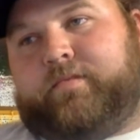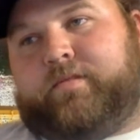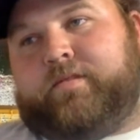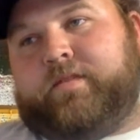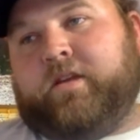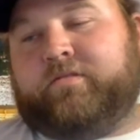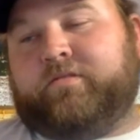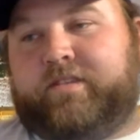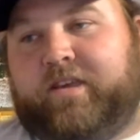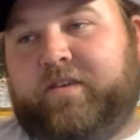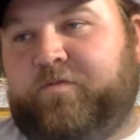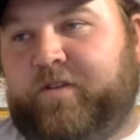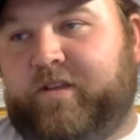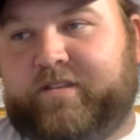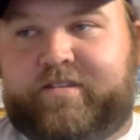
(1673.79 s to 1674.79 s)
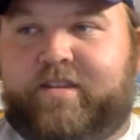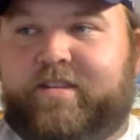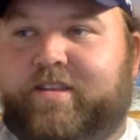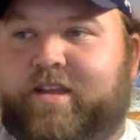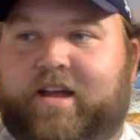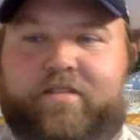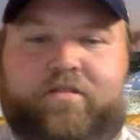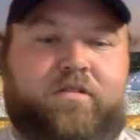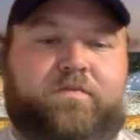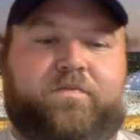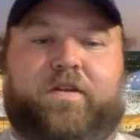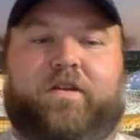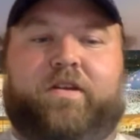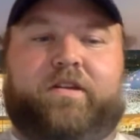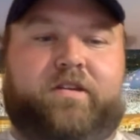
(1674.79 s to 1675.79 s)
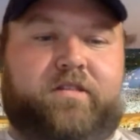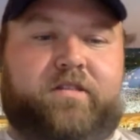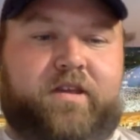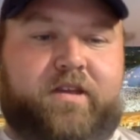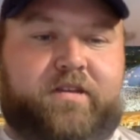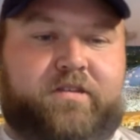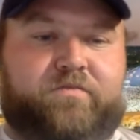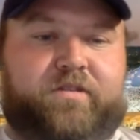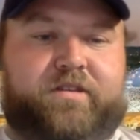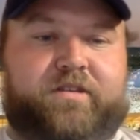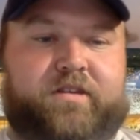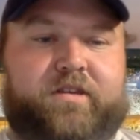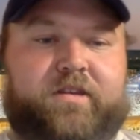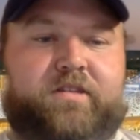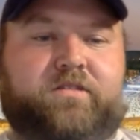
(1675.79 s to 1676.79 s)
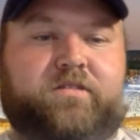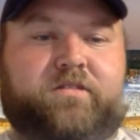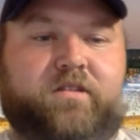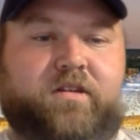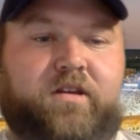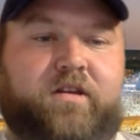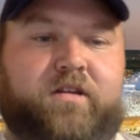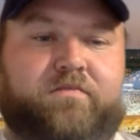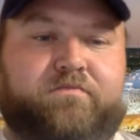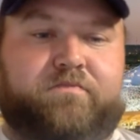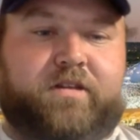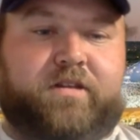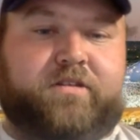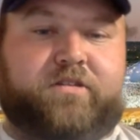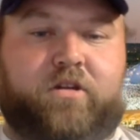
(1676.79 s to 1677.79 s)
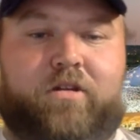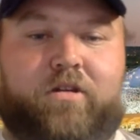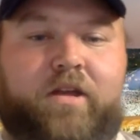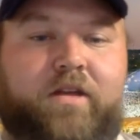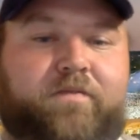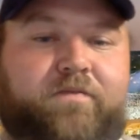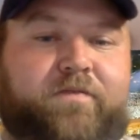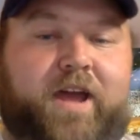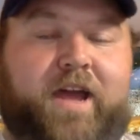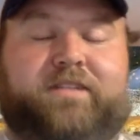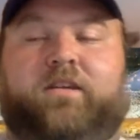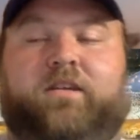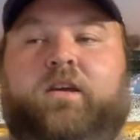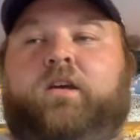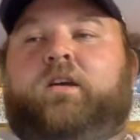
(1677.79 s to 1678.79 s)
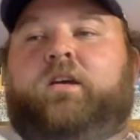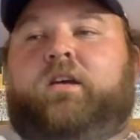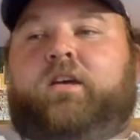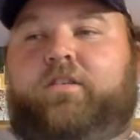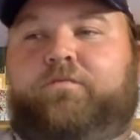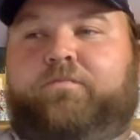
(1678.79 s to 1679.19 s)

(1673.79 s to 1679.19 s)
Their defense did not look very good last week against Minnesota. In fact, if